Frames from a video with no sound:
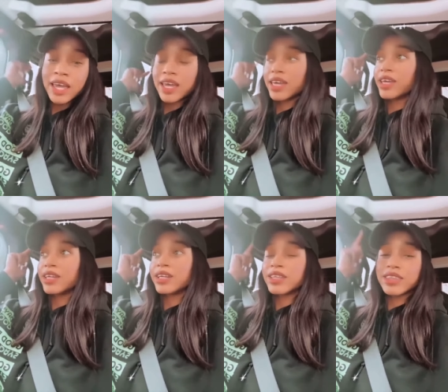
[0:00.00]

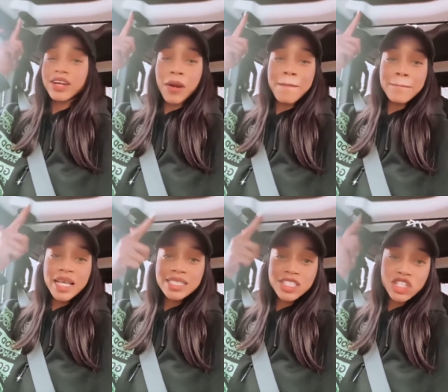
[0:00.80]
in their
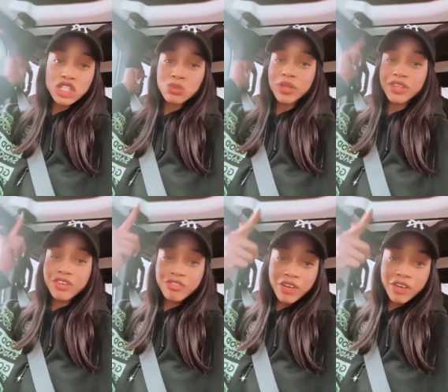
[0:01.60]
messages with their